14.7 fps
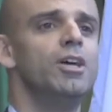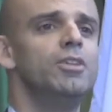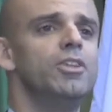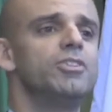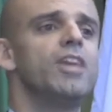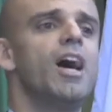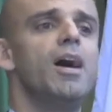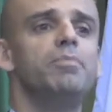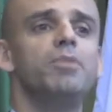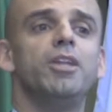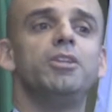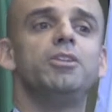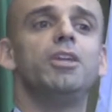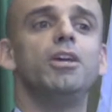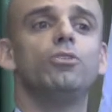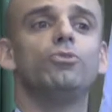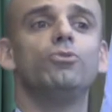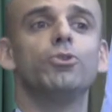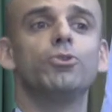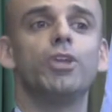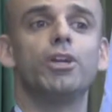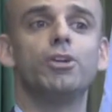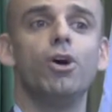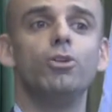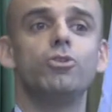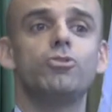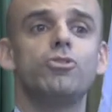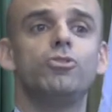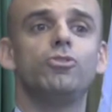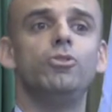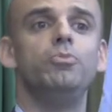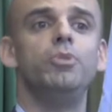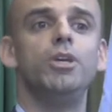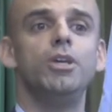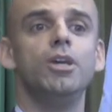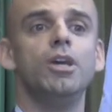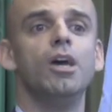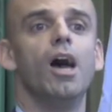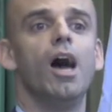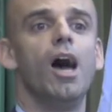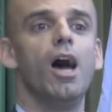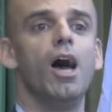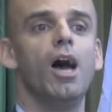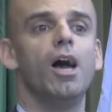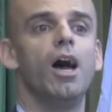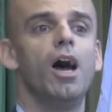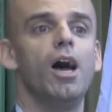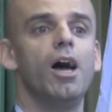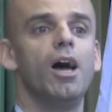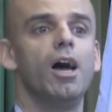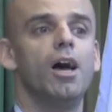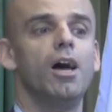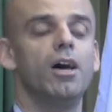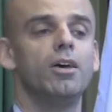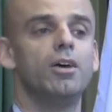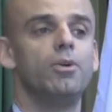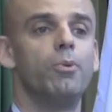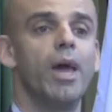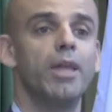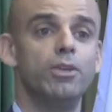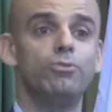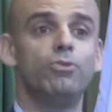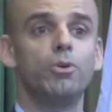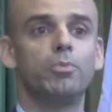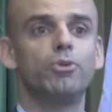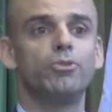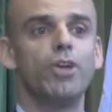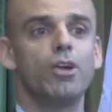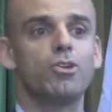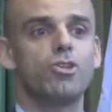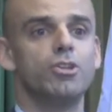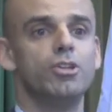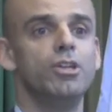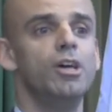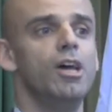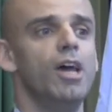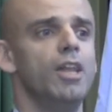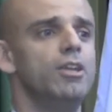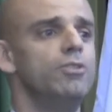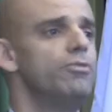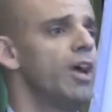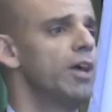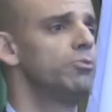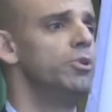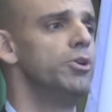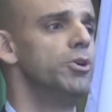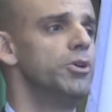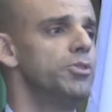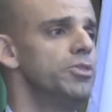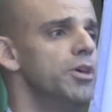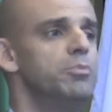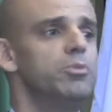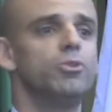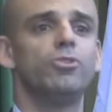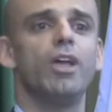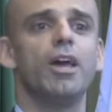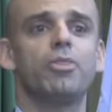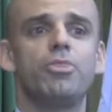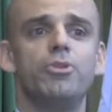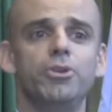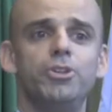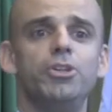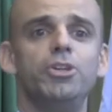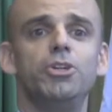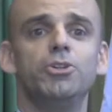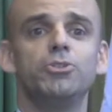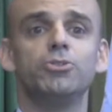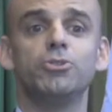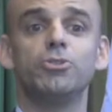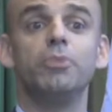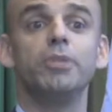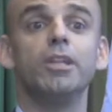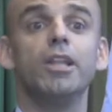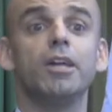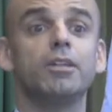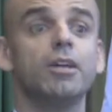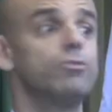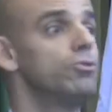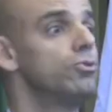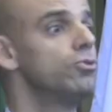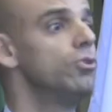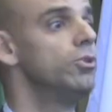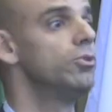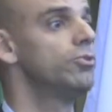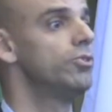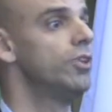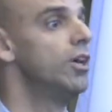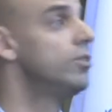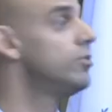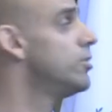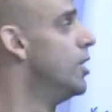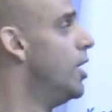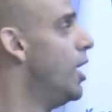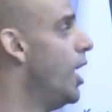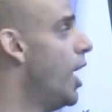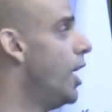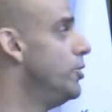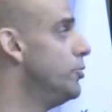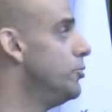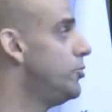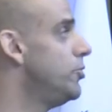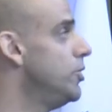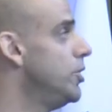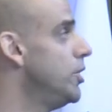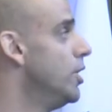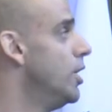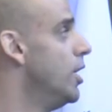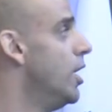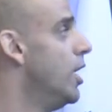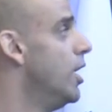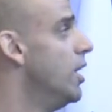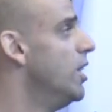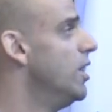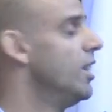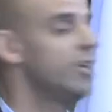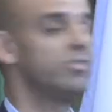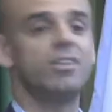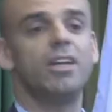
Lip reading: the time that it takes for technologies to be ready for production. And in fact, we heard numbers like 30 years or something like that for solar cells. And you see less